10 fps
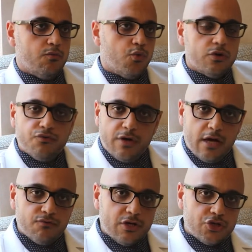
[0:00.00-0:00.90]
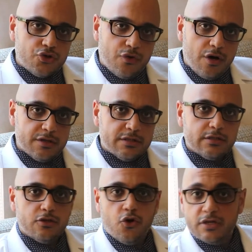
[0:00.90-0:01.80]
world-renowned
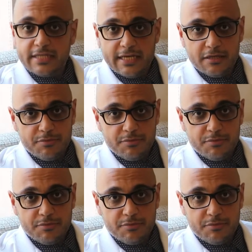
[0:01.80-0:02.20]
restaurants, long sandy